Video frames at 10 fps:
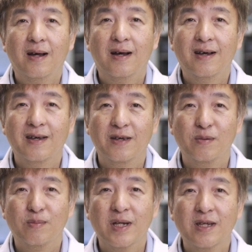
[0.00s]

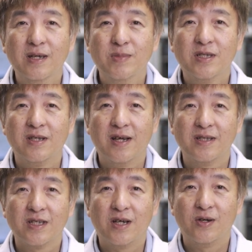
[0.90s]
Hi, my name is
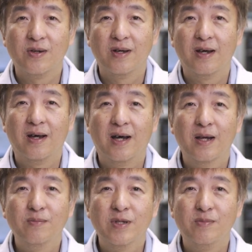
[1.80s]
Liang Zhao.
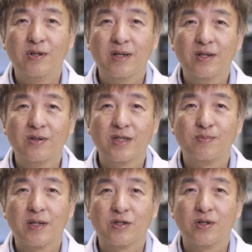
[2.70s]
I'm the Molecular
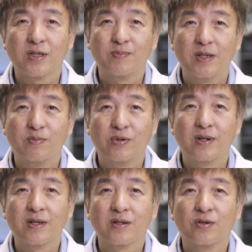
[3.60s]
Spectroscopy
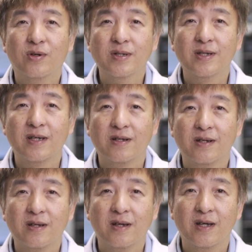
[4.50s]
Product
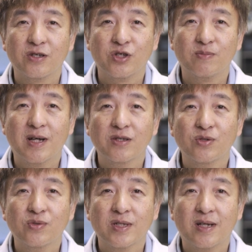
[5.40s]
Coordinator at
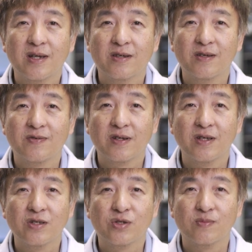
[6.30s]
Shimadzu Scientific
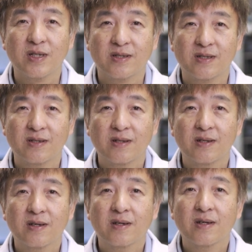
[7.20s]
Instruments.
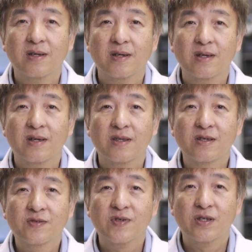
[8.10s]
In
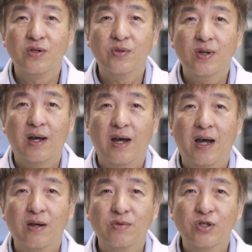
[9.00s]
this video,
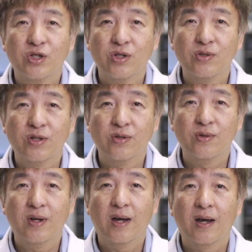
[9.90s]
I will show
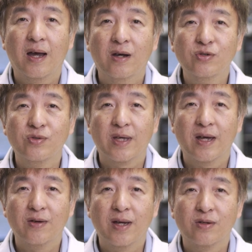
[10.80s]
you how to
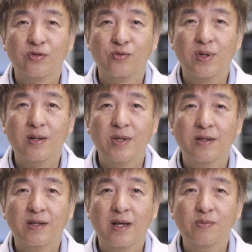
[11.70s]
carry out
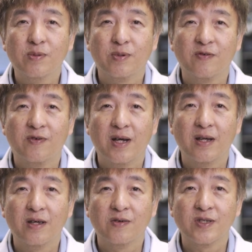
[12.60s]
Raman depth
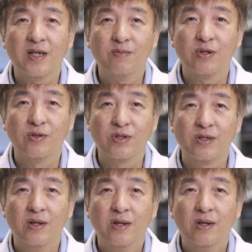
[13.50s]
profiling of samples